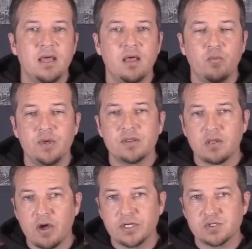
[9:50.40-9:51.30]
uh, with
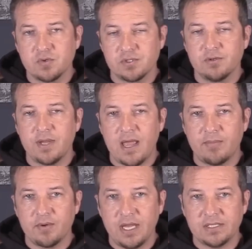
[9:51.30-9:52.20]
long and short term
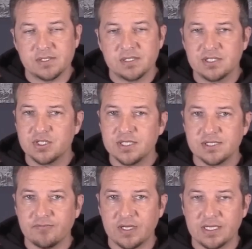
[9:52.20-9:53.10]
capital gains. The
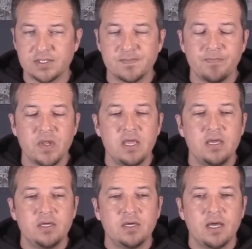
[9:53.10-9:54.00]
gist of it is
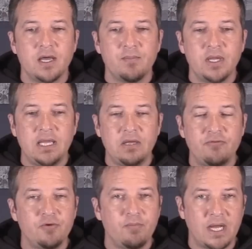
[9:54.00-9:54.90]
um,
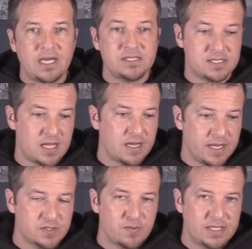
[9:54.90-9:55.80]
if you buy stock
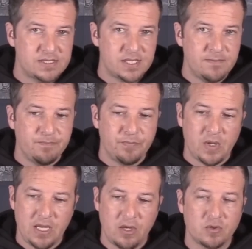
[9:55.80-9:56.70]
XYZ,
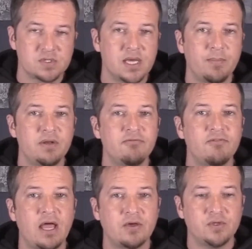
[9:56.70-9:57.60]
it goes up in
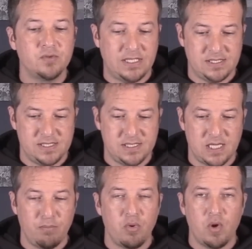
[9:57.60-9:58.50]
value at
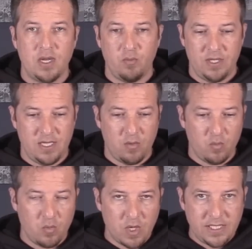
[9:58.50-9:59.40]
some point within a
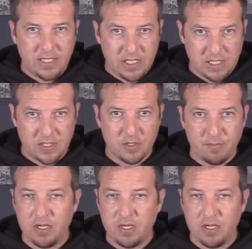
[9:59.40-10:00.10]
one year